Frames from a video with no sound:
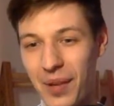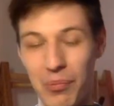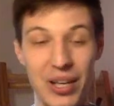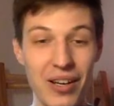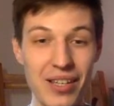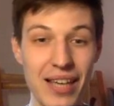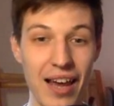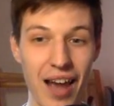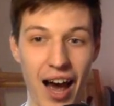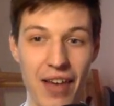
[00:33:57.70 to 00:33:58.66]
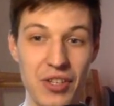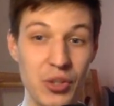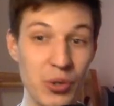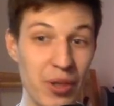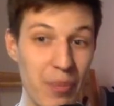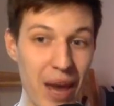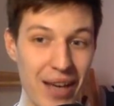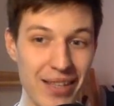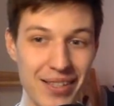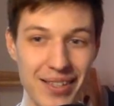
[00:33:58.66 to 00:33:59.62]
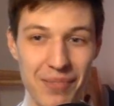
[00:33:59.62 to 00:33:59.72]
because I do the
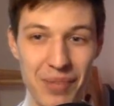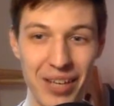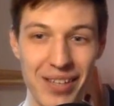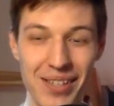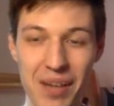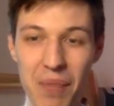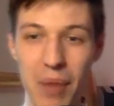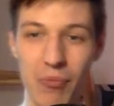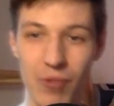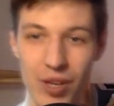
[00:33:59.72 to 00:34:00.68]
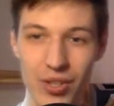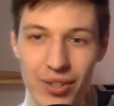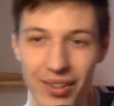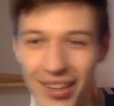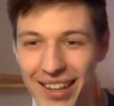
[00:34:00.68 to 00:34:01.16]
best, because I'm Russian.